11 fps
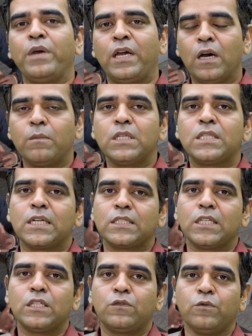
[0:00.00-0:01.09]
become a
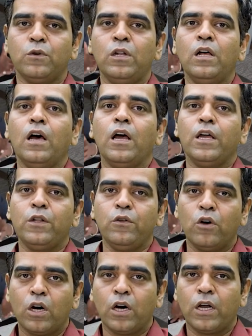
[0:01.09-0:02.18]
successful in
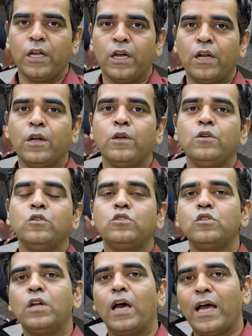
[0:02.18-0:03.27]
your career, you
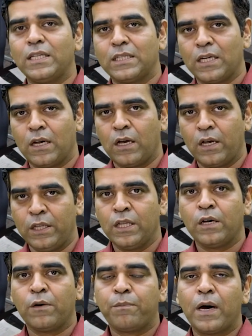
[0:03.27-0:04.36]
should, in
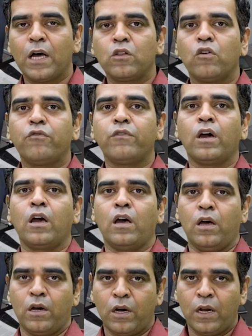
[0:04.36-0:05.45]
the path of
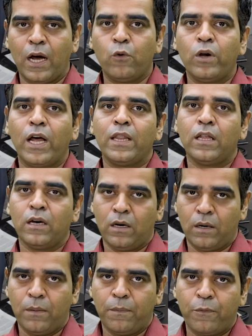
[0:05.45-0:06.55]
cloud and
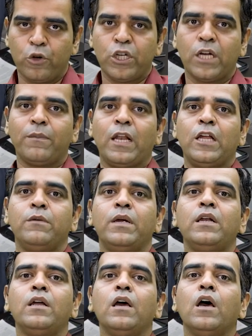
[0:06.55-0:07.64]
the project
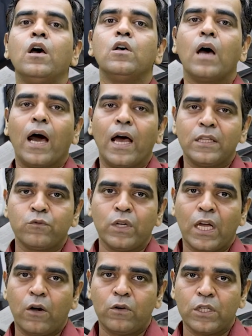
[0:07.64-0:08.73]
management, as we
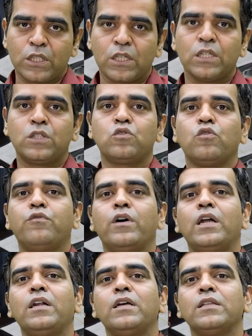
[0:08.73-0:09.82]
have discussed so
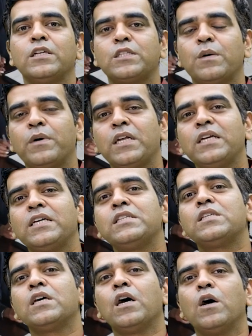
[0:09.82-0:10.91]
far, the summary
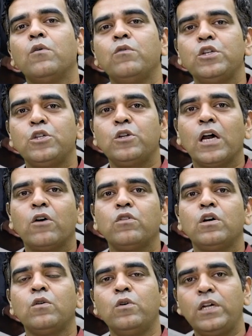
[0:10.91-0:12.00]
is we should have
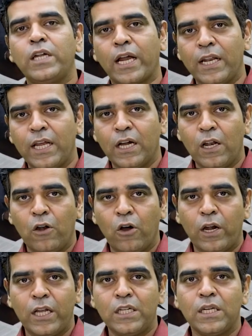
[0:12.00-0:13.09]
the good technical
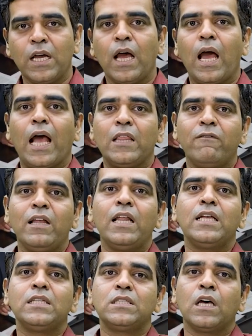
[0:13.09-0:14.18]
knowledge, as well
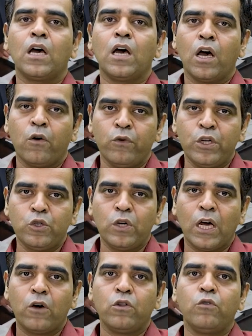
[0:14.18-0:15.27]
as we should
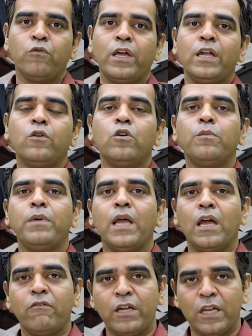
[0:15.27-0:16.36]
have the very good
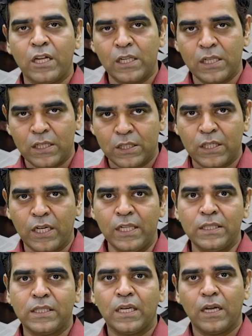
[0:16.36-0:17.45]
behavioral
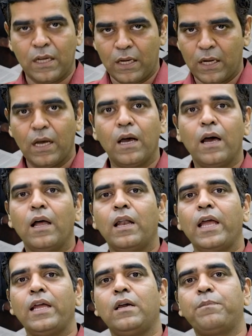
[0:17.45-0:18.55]
skills,
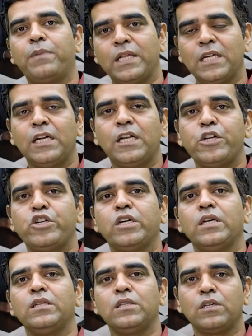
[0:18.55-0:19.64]
like
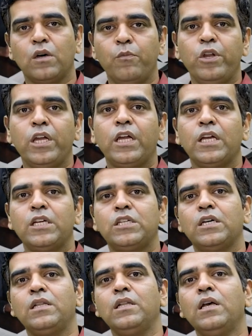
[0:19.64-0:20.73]
presentation,
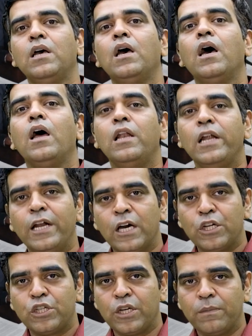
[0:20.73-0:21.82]
communication,
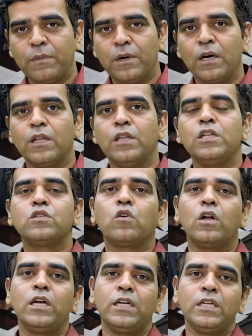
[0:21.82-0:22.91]
leadership. These
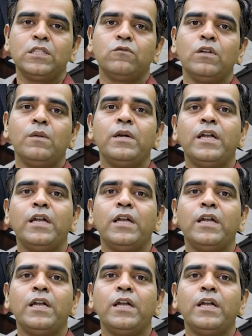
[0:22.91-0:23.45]
qualities will be